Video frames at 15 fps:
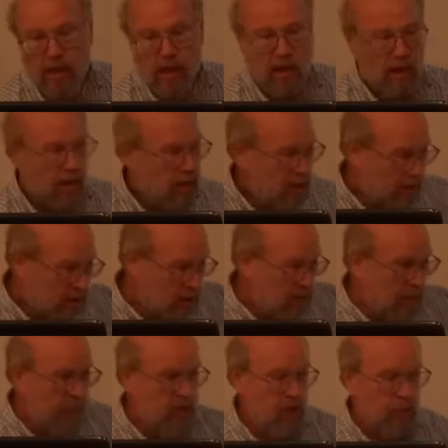uh, there's a
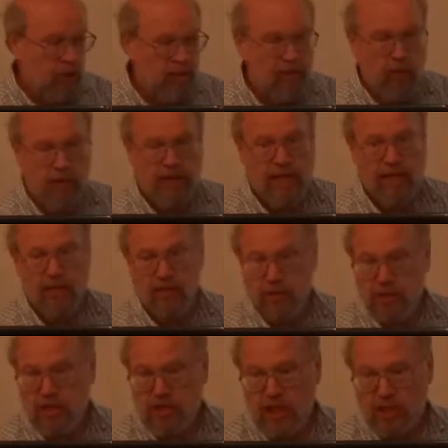demolition wave going down through
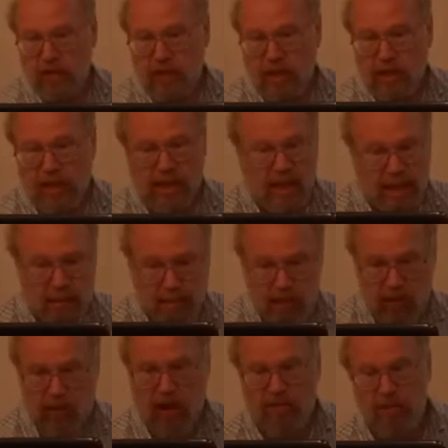the center line. It can't be a
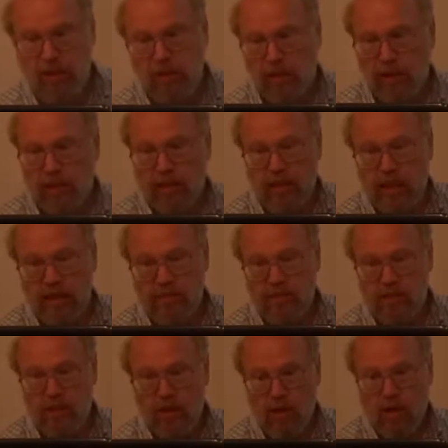gravity-only
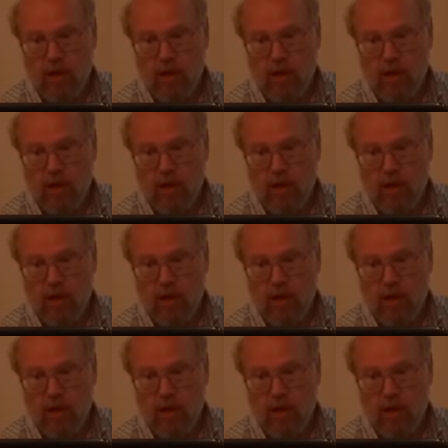collapse.